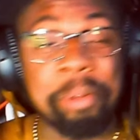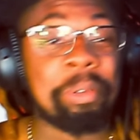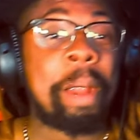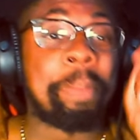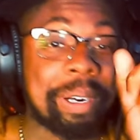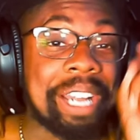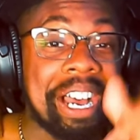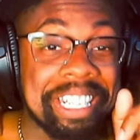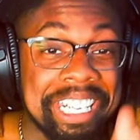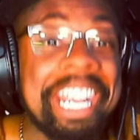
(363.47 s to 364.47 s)
Reaper
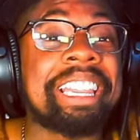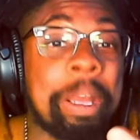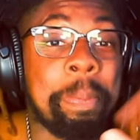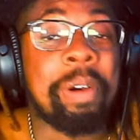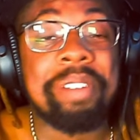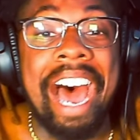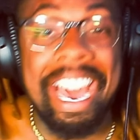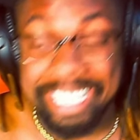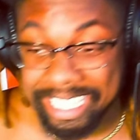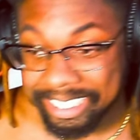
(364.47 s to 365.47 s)
does eat the
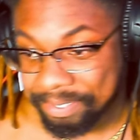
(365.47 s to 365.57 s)
punani.